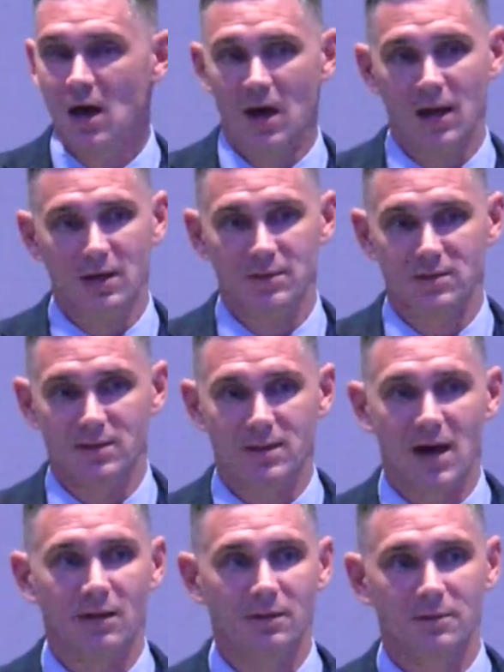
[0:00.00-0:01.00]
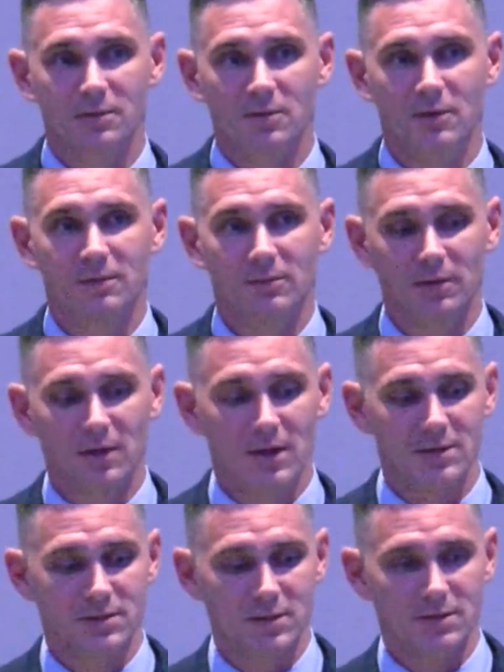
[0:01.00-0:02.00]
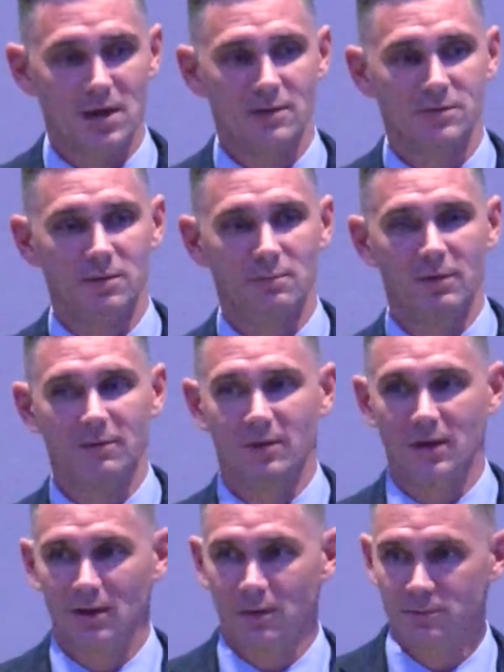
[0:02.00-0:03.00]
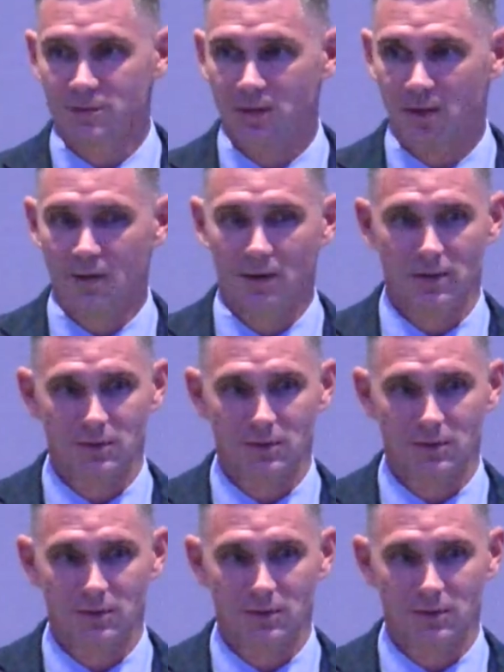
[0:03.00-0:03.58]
And he said, Tyler, do you even realize this house you're moving to help start